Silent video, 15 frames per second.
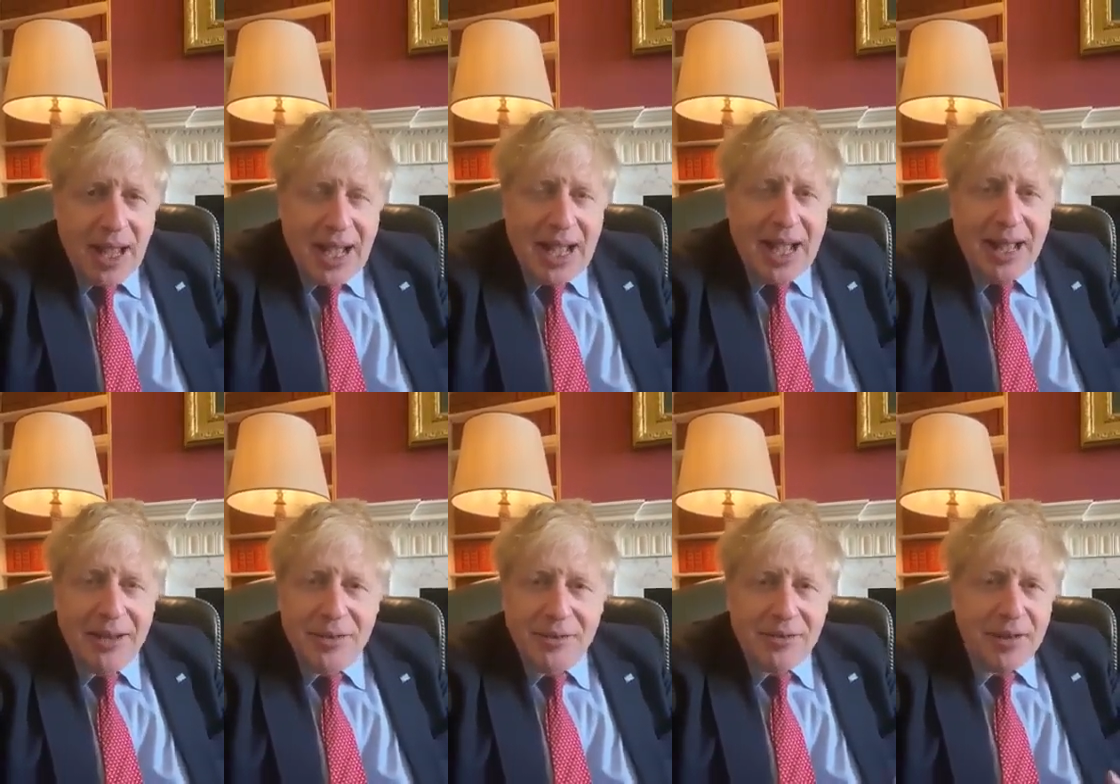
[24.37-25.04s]

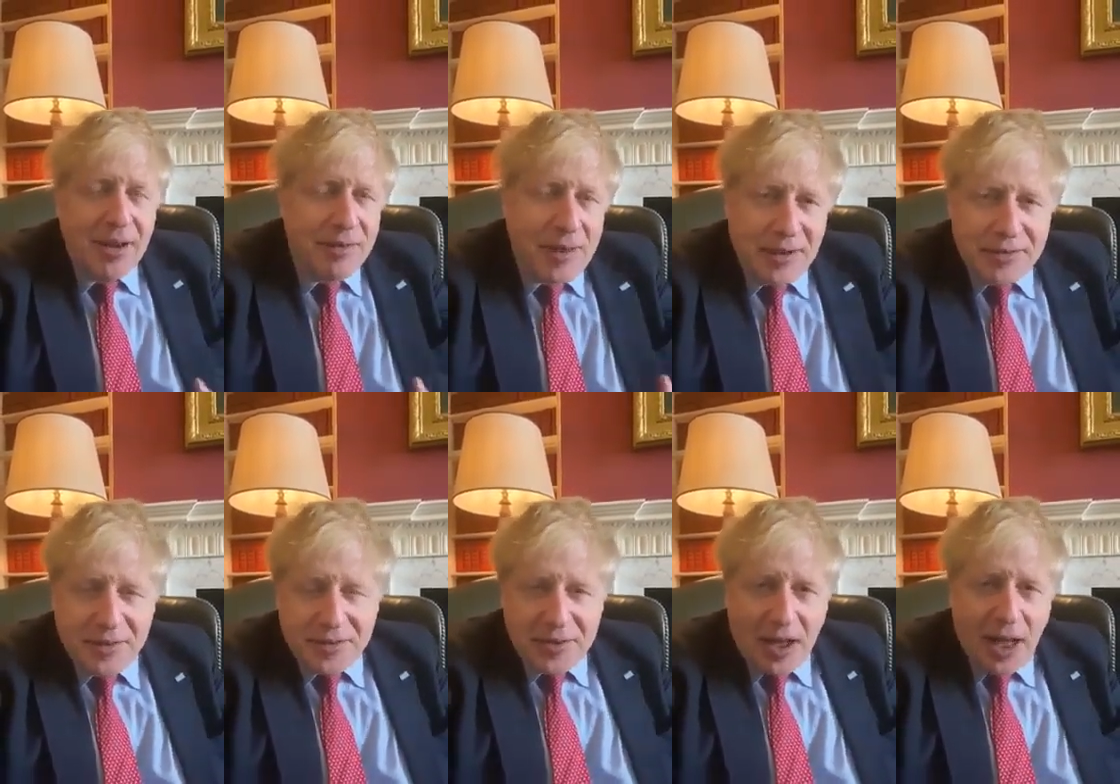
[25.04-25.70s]
and
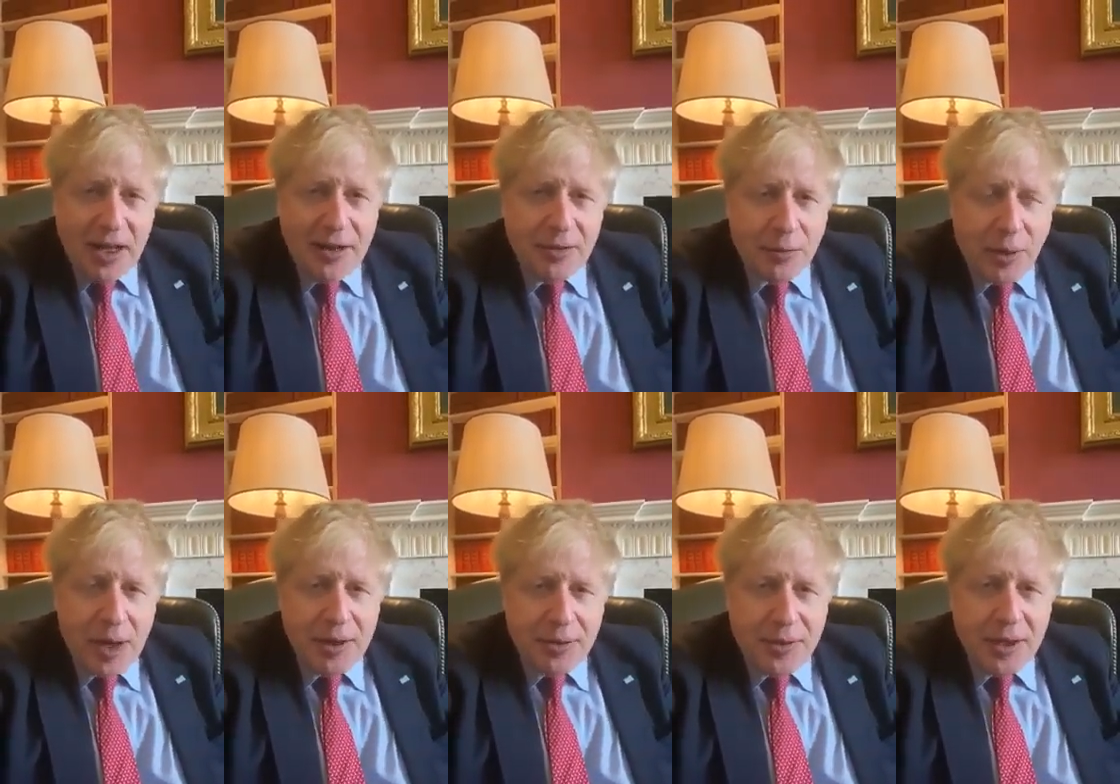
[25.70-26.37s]
that's entirely the
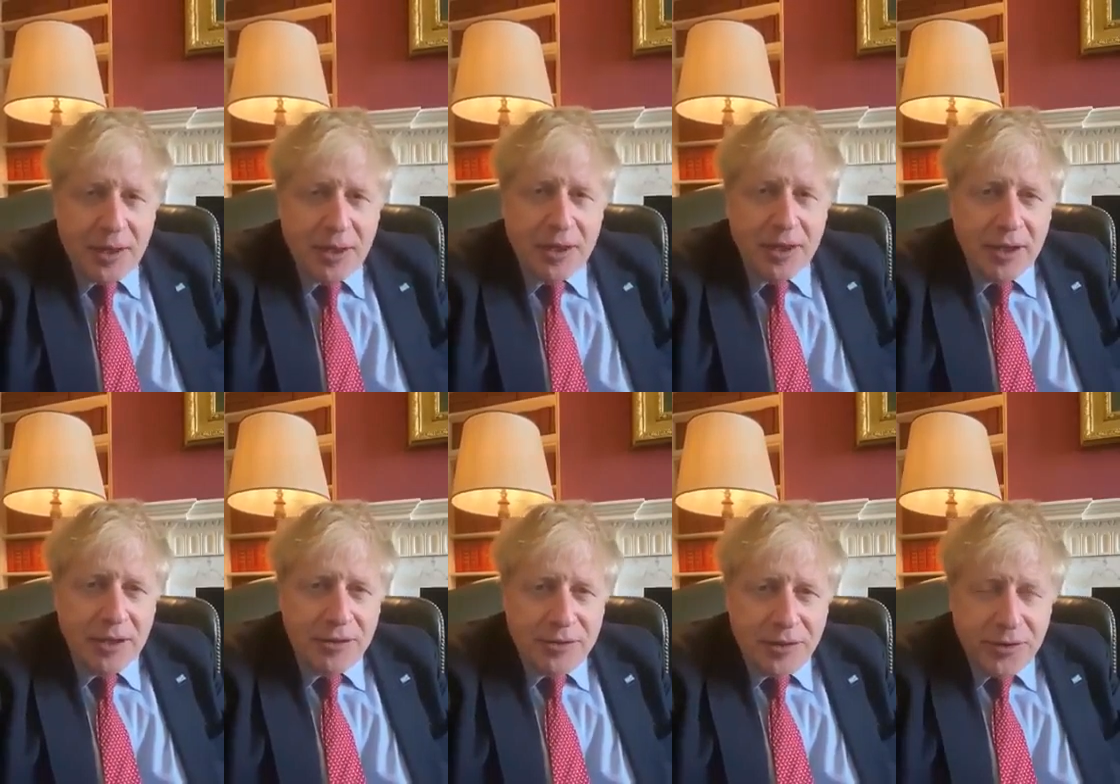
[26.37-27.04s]
right thing
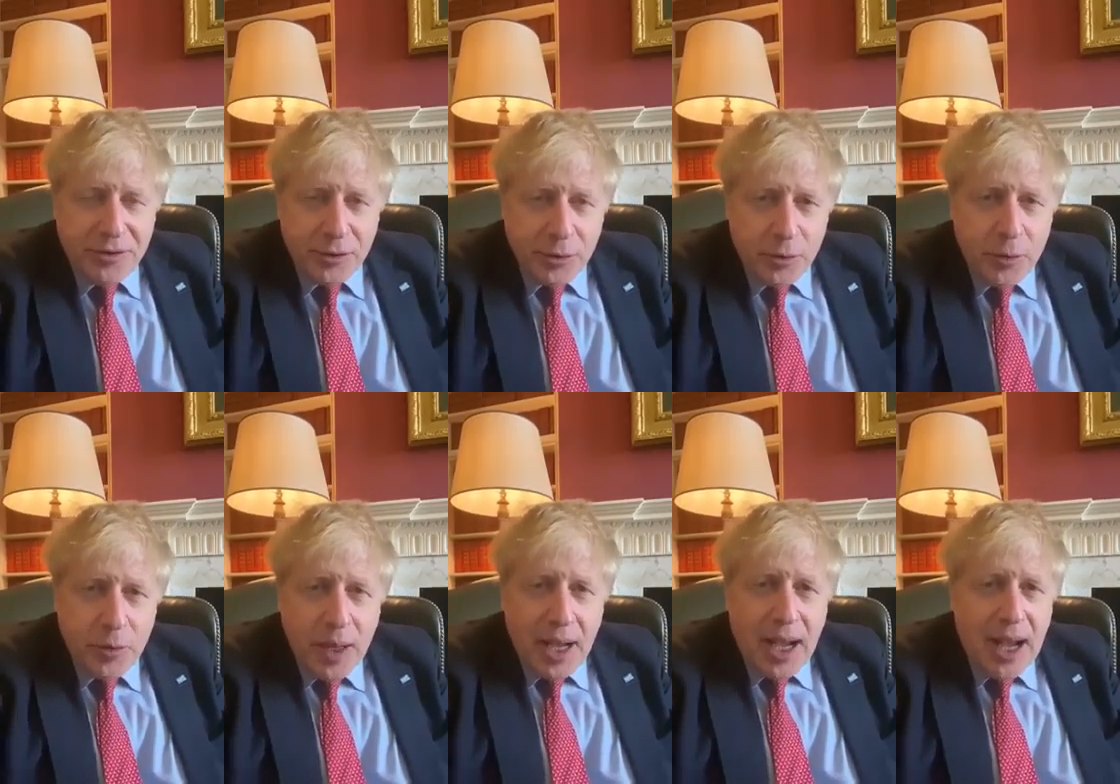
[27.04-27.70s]
to
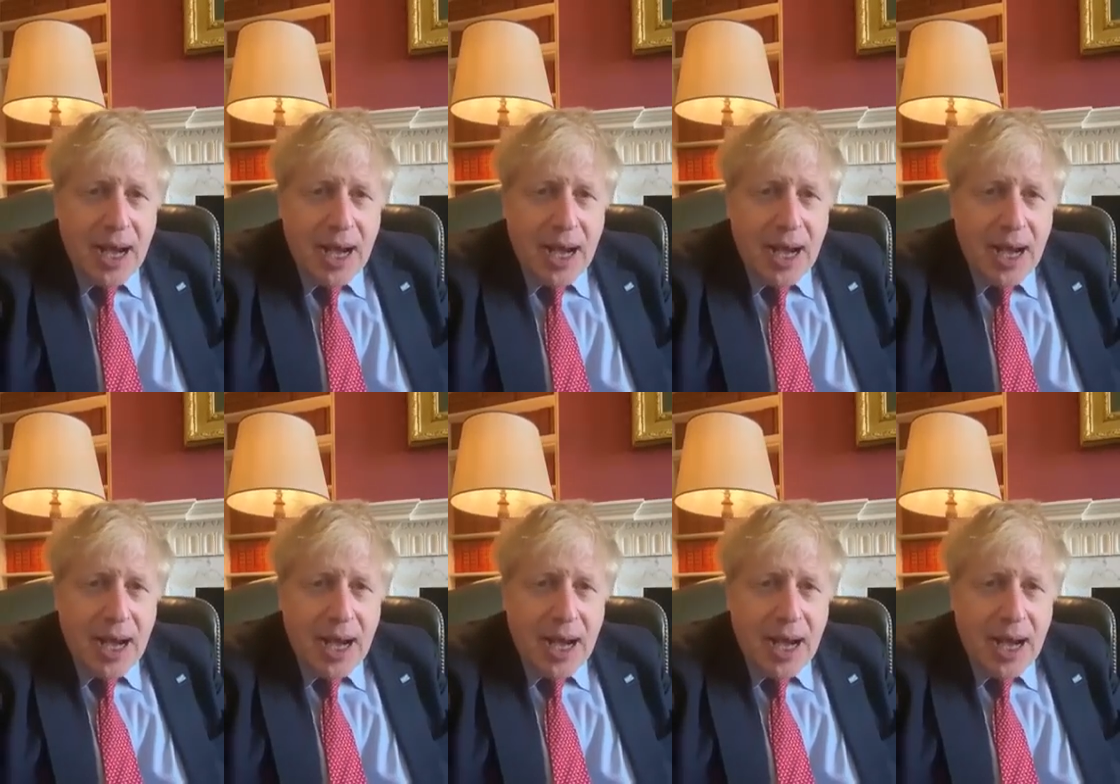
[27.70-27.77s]
do.